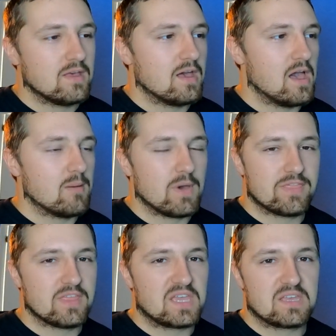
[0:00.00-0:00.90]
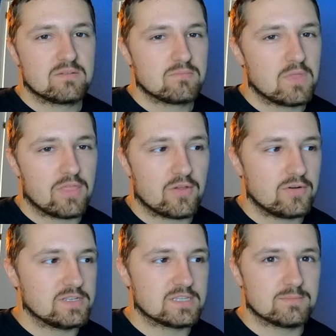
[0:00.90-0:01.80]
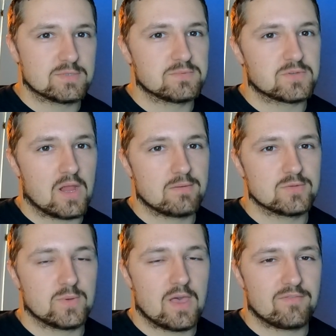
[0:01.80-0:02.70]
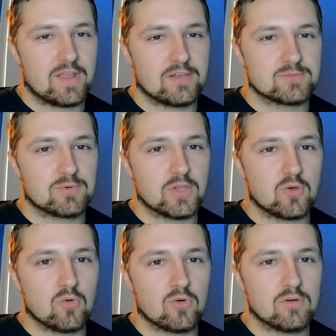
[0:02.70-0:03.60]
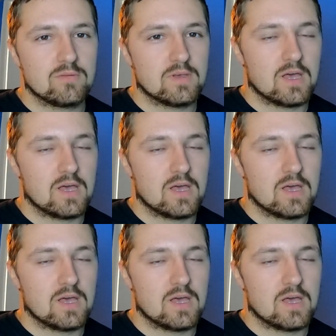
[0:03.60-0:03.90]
I think the 30-some subscribers we have now is pretty cool.